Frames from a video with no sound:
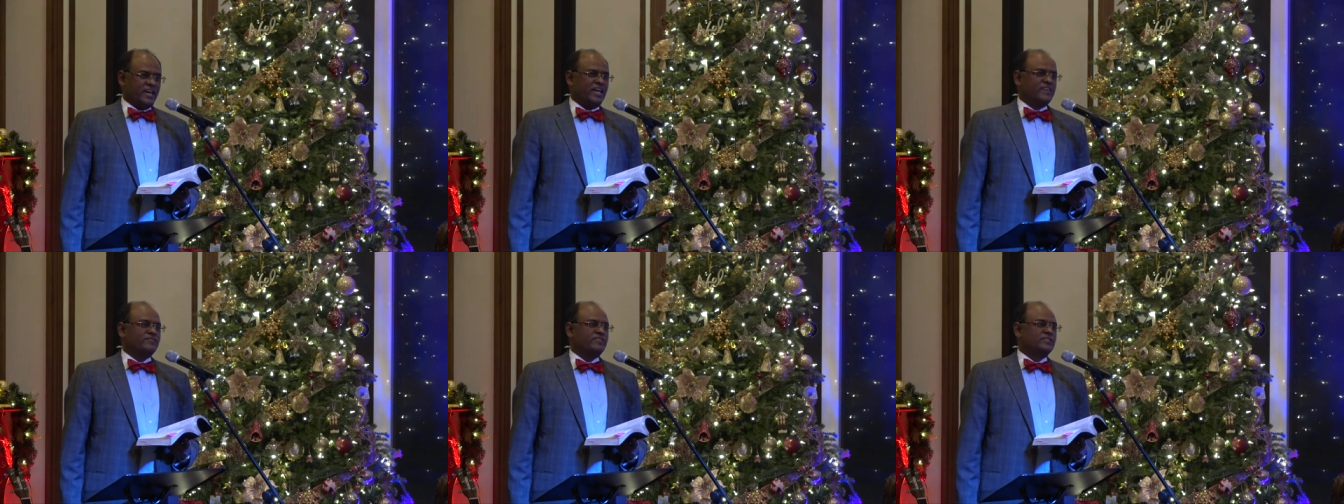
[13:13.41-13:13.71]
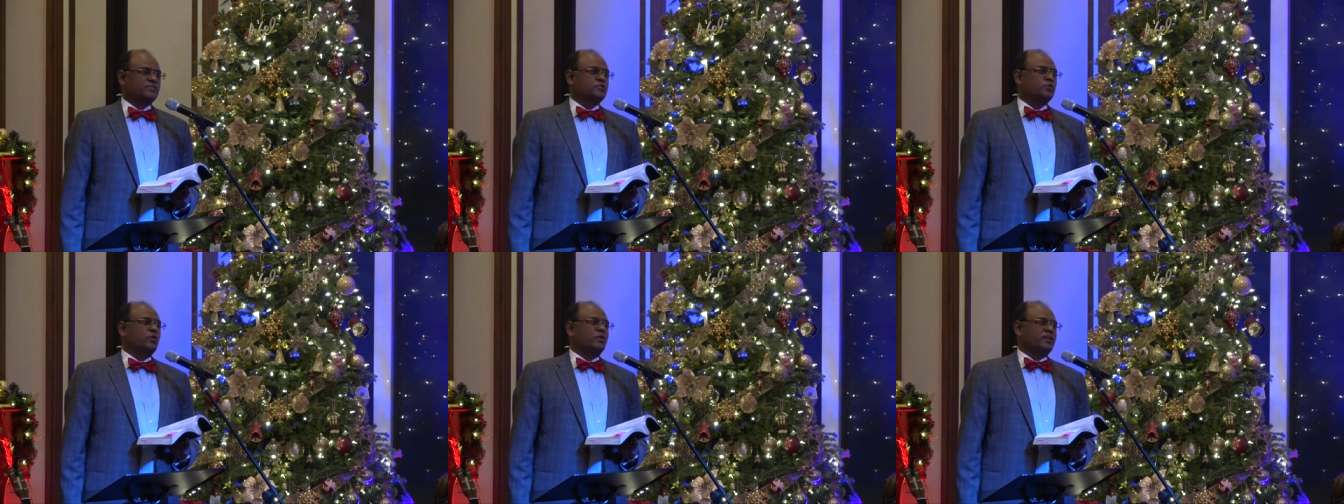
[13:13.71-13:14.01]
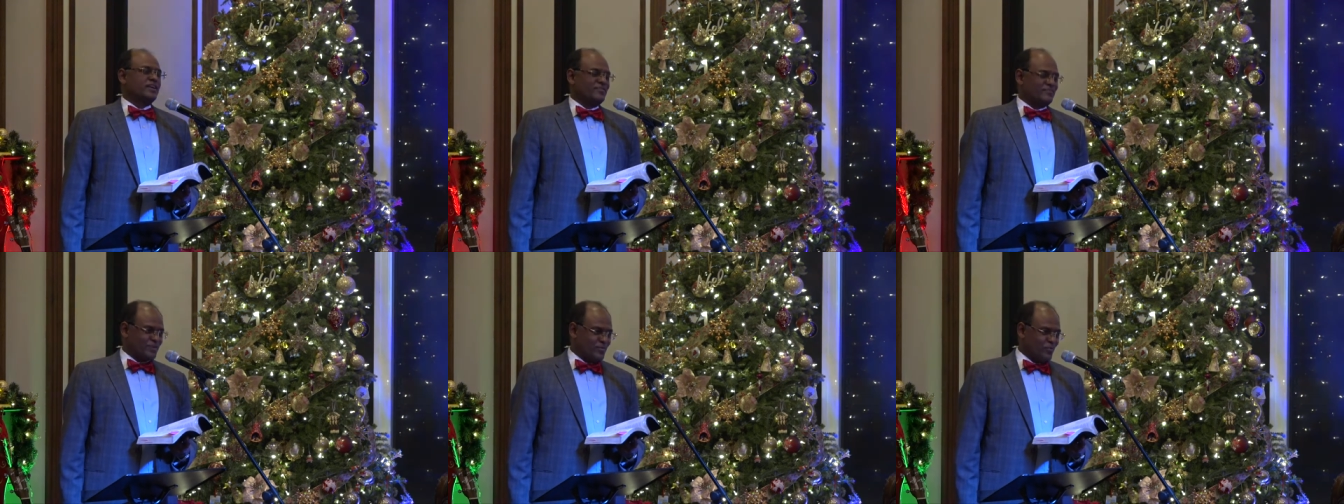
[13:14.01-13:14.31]

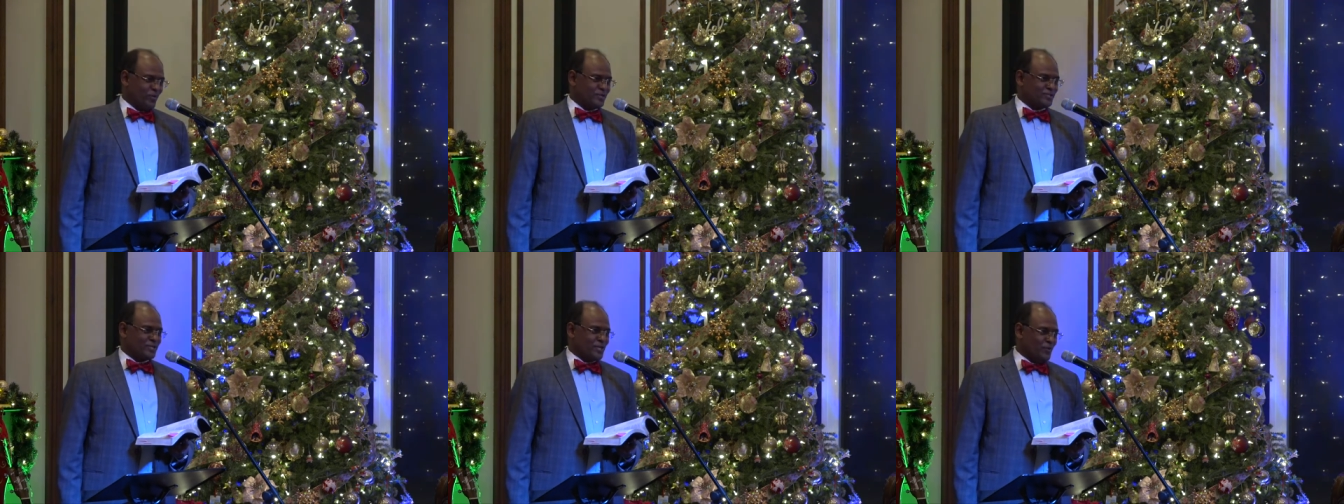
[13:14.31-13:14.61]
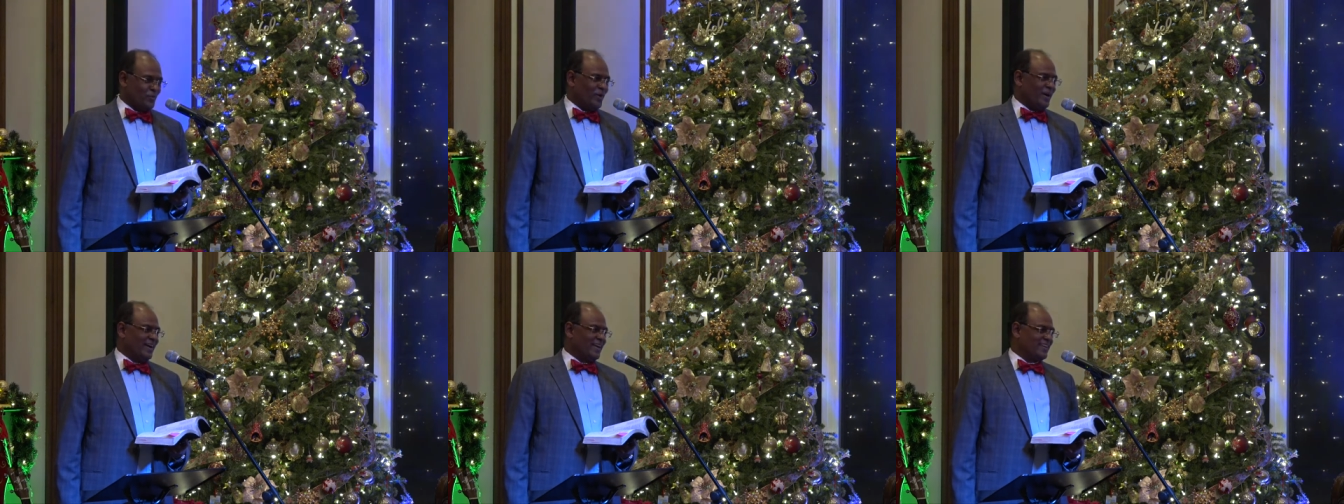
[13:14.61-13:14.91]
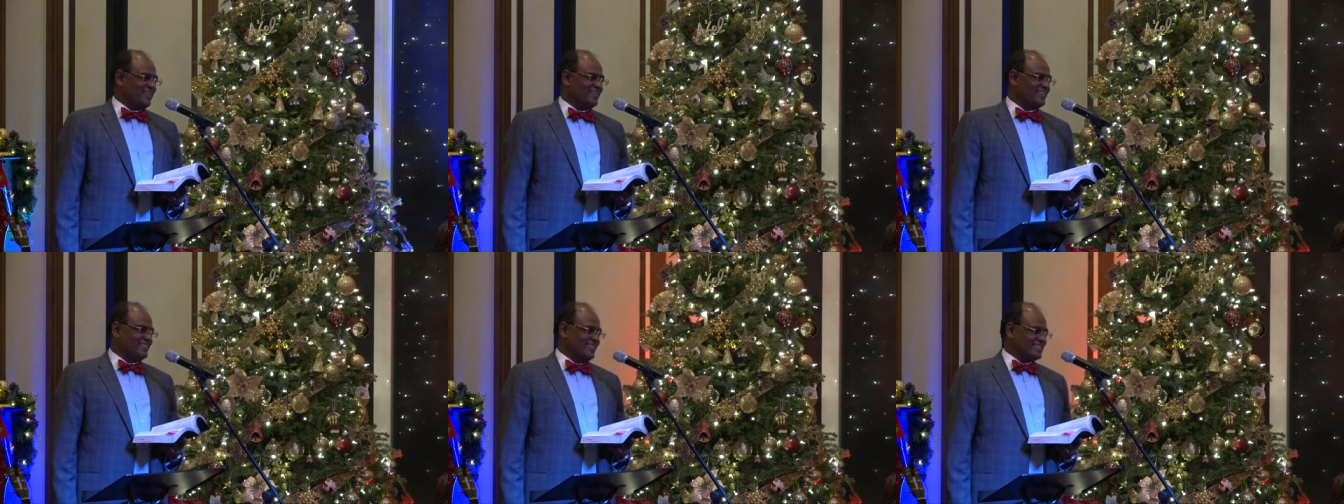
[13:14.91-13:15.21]
inventory every once in a while,
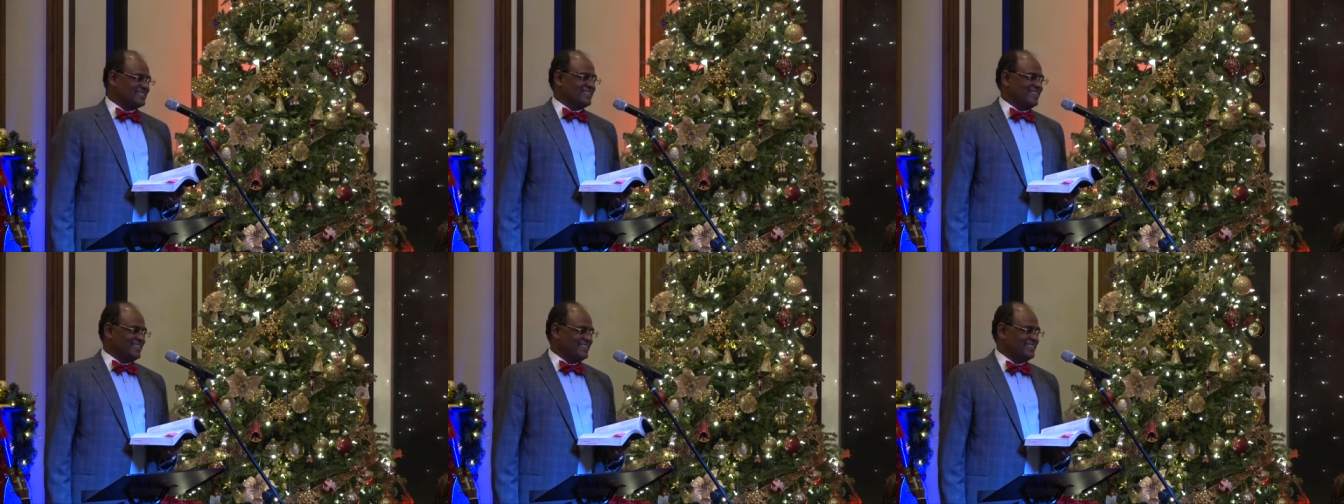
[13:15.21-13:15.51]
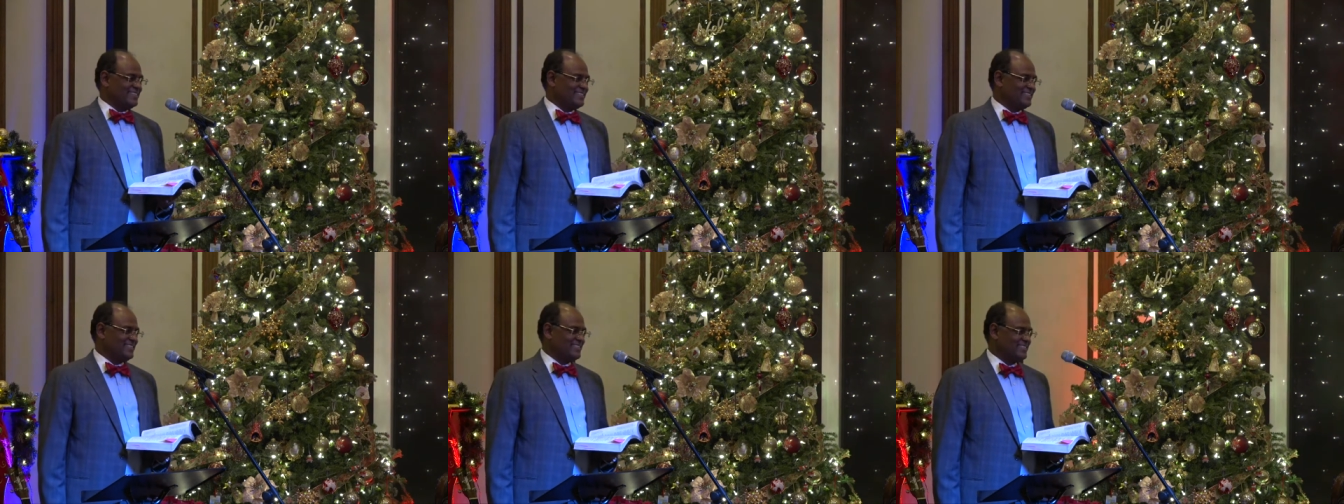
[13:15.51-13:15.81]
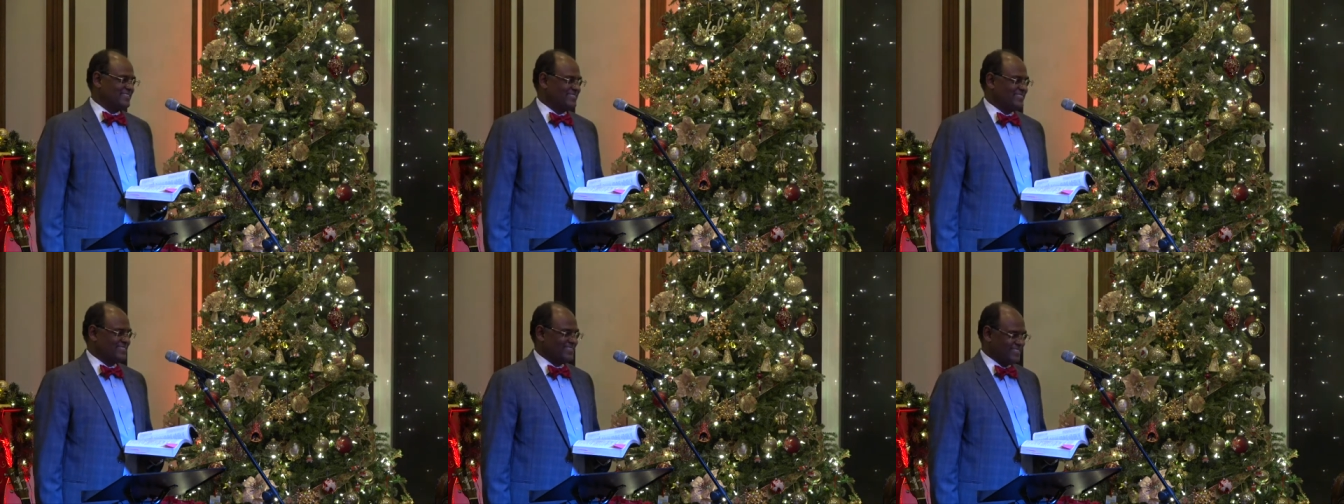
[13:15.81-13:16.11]
doesn't he?
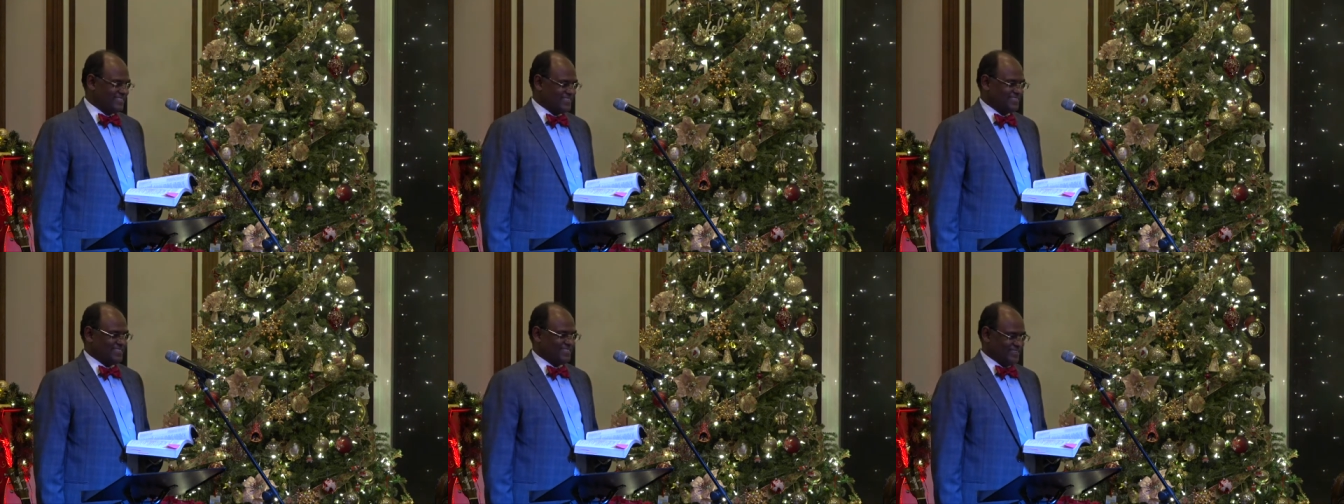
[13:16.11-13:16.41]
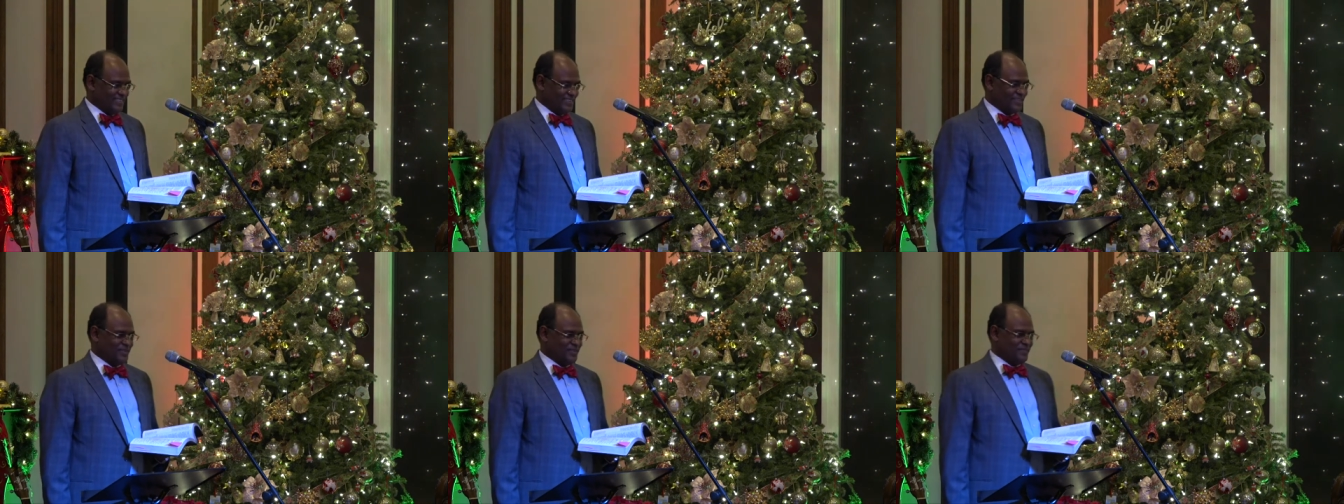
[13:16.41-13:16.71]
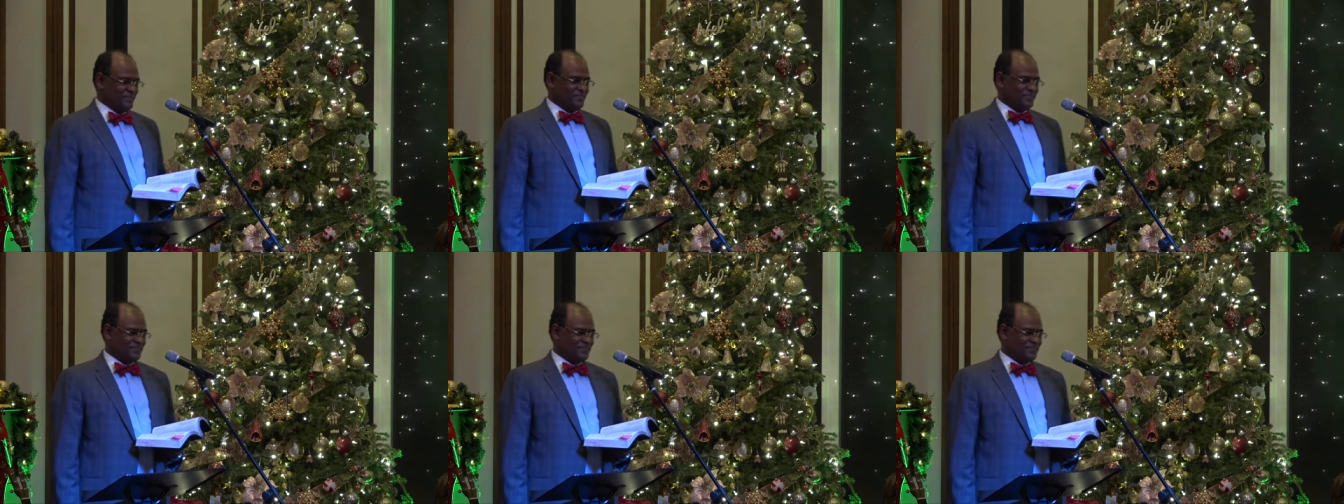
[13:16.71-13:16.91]
You know?